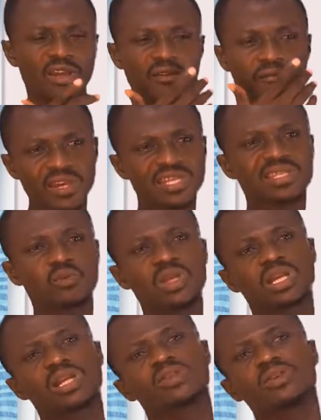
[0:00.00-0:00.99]
First, we
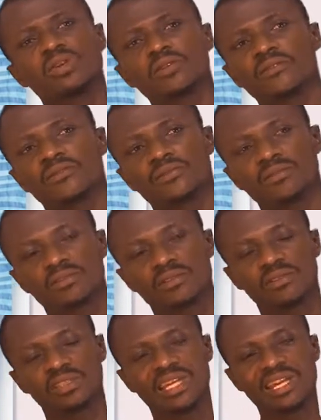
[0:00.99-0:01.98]
can talk of
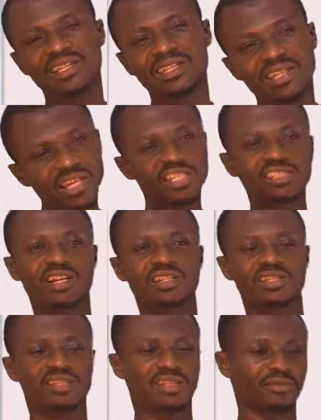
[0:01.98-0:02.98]
the educational
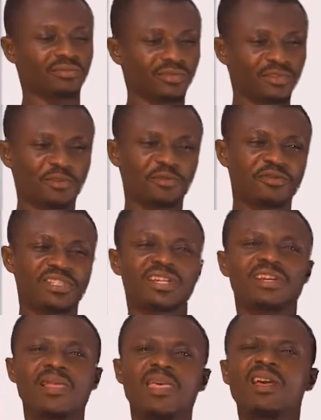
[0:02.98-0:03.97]
system. So you
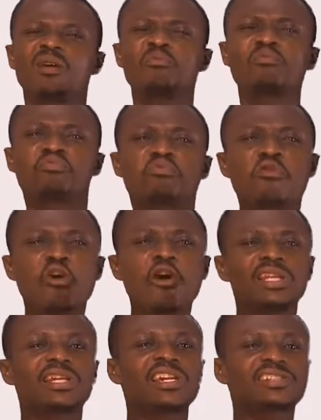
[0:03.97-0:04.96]
say poor
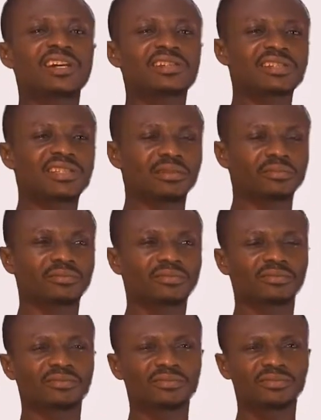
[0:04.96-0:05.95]
educational system
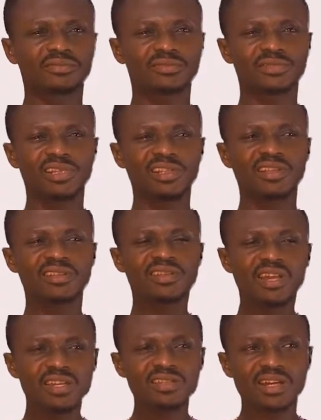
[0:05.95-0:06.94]
in the
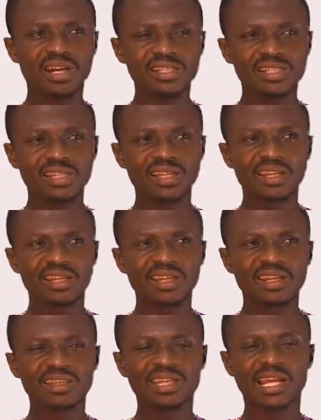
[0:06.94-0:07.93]
sense that
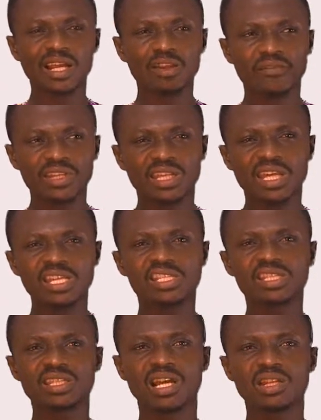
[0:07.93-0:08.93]
the kind of
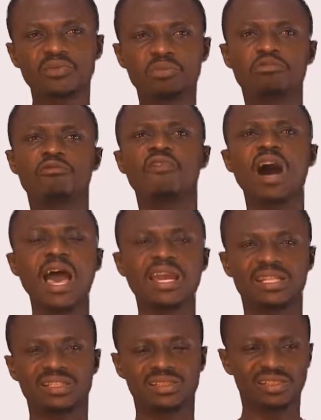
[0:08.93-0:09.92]
education that we provide
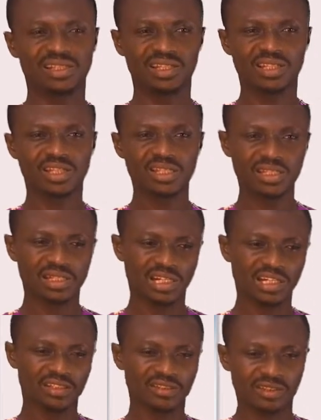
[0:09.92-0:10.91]
is just
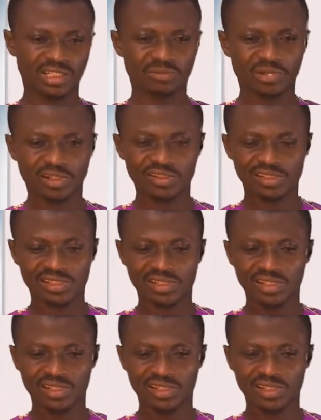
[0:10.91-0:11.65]
about